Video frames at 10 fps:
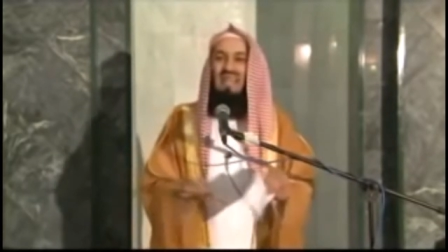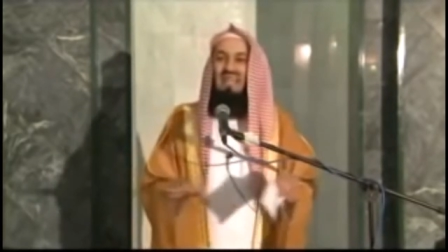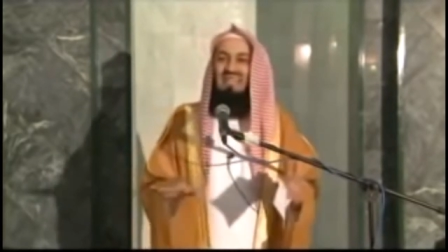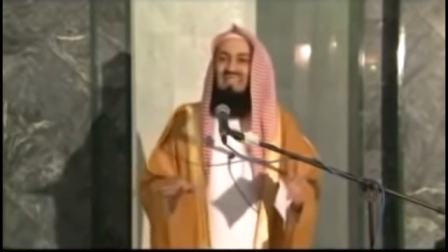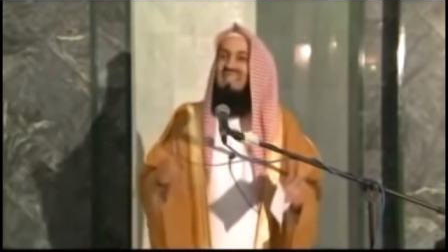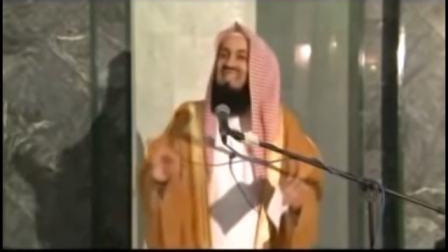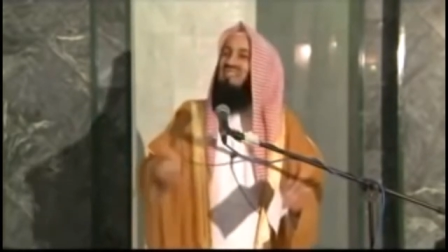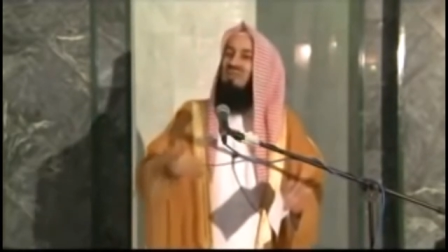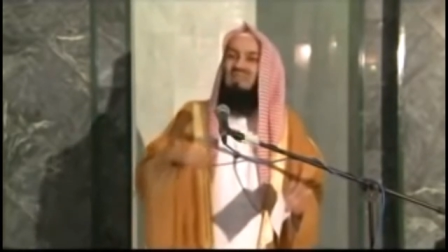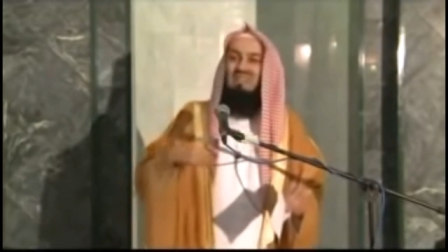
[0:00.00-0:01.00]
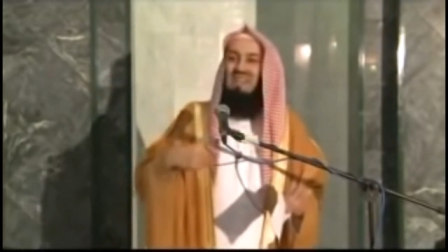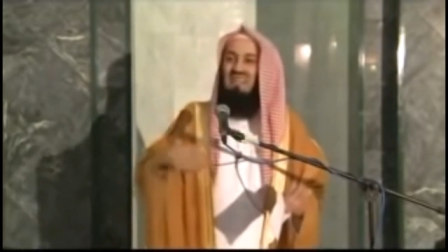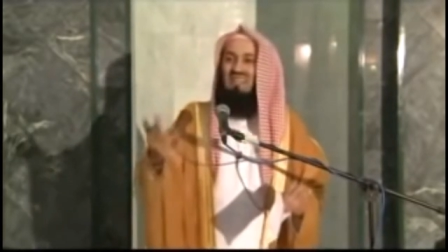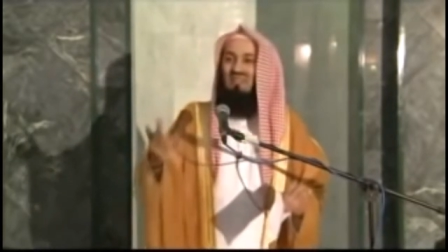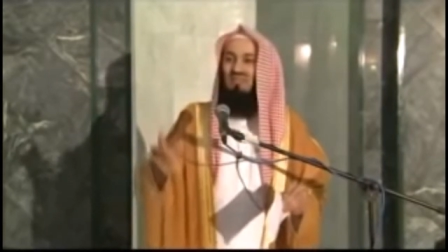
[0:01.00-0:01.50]
or sadness. It's got
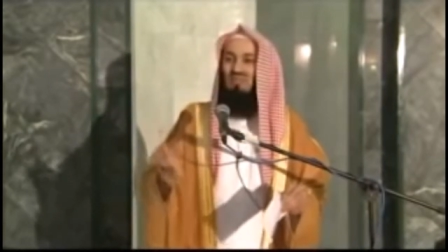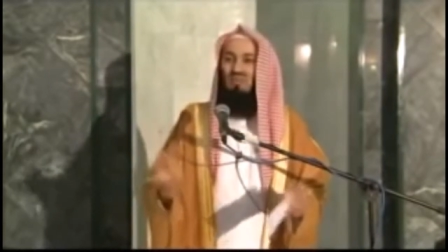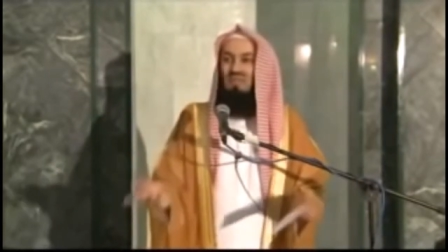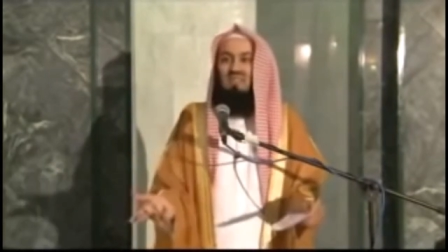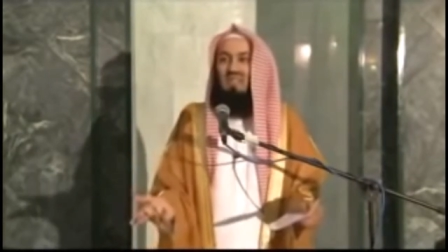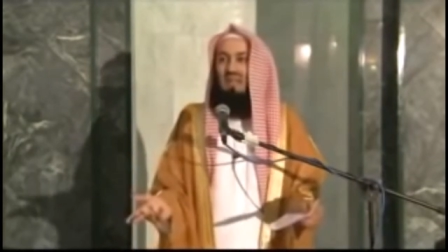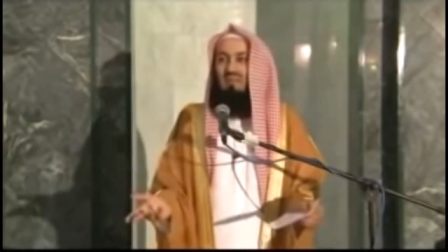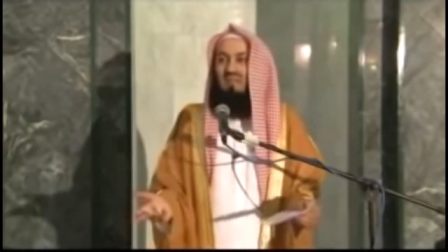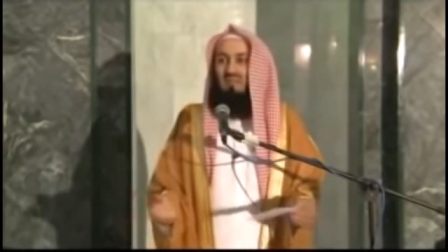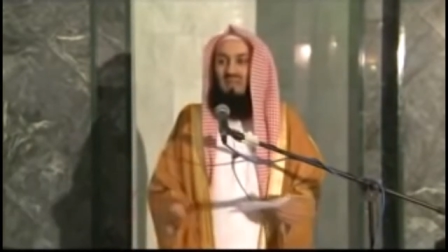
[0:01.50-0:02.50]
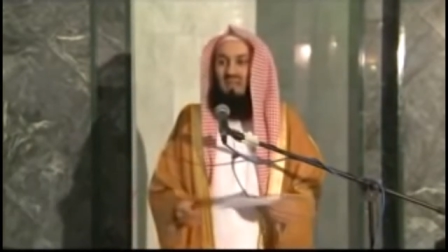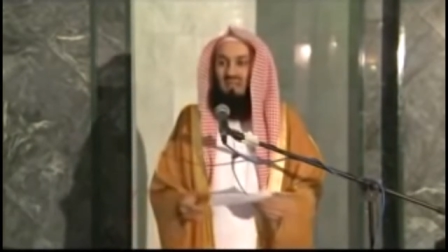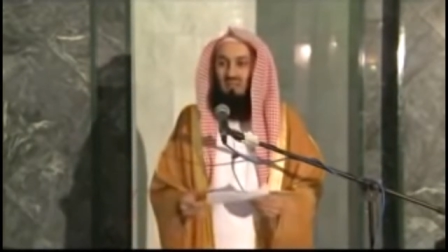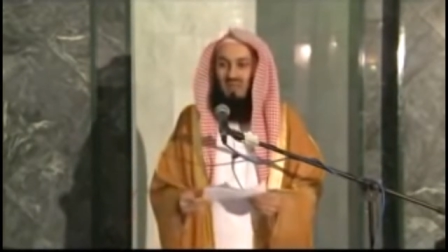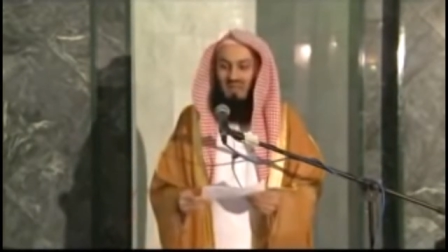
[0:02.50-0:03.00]
nothing to do with Islam. May Allah
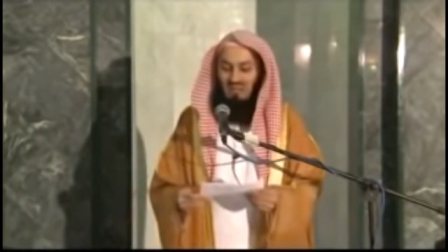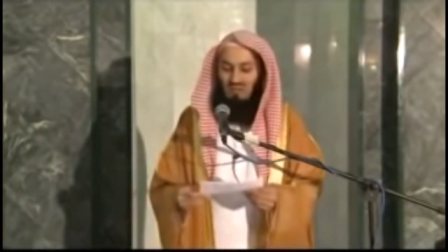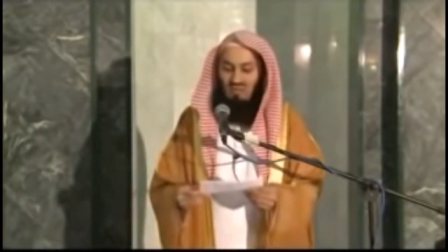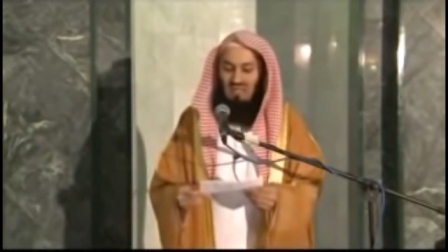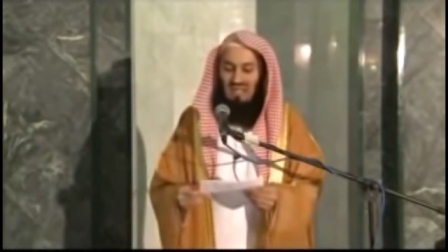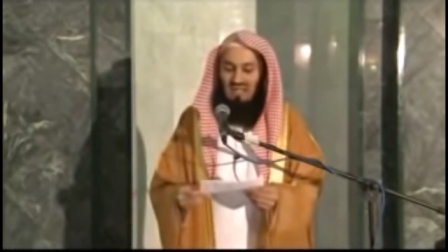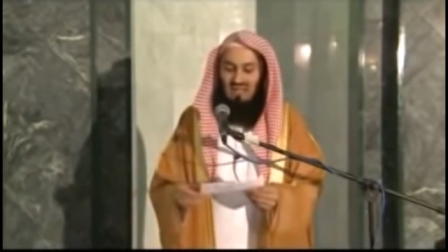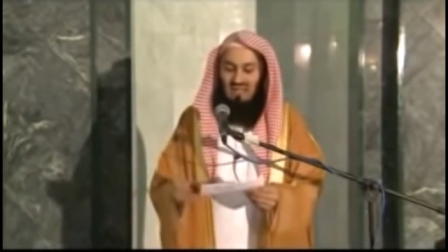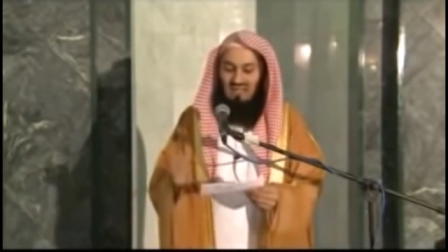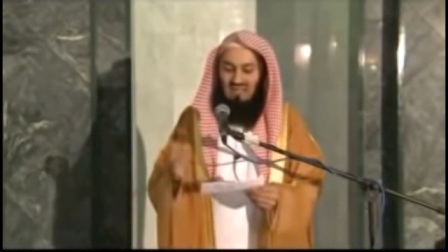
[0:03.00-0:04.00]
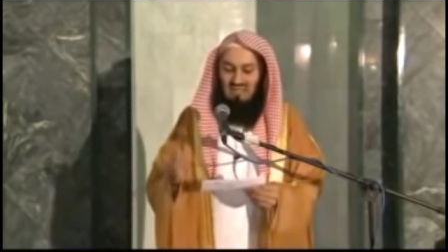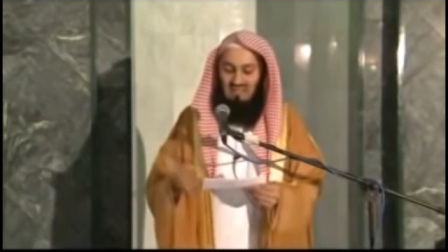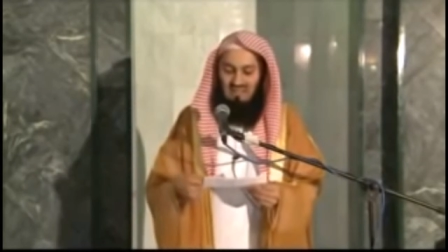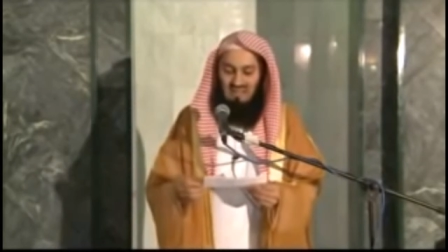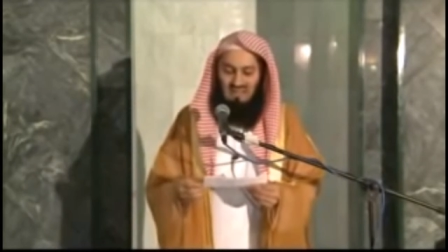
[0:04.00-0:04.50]
subhanahu wa ta'ala grant us an
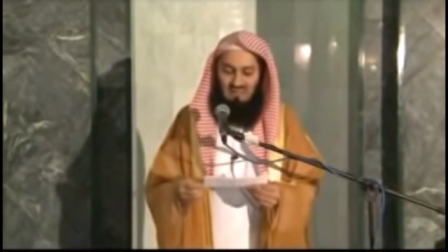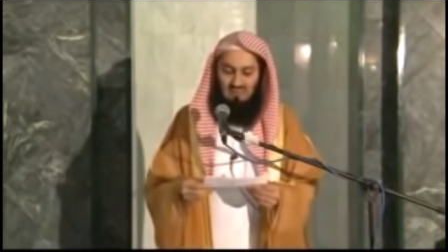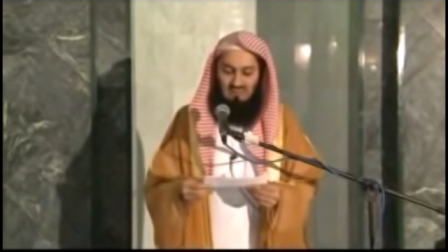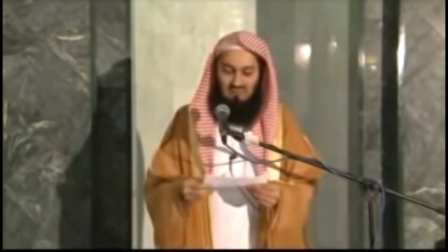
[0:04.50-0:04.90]
understanding.